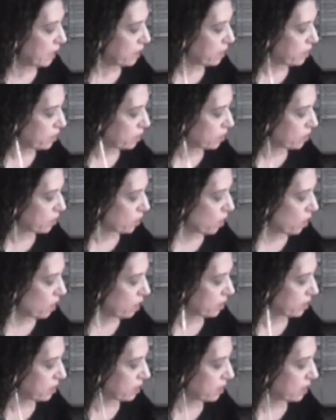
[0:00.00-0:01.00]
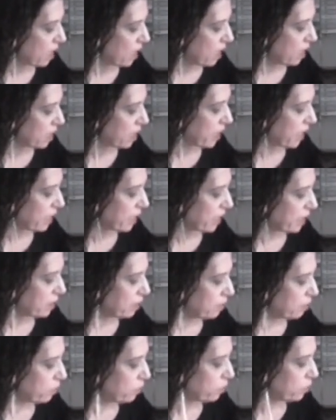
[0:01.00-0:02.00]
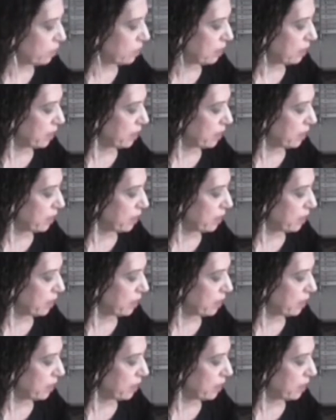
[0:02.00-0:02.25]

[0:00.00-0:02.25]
this is cardstock, and I glued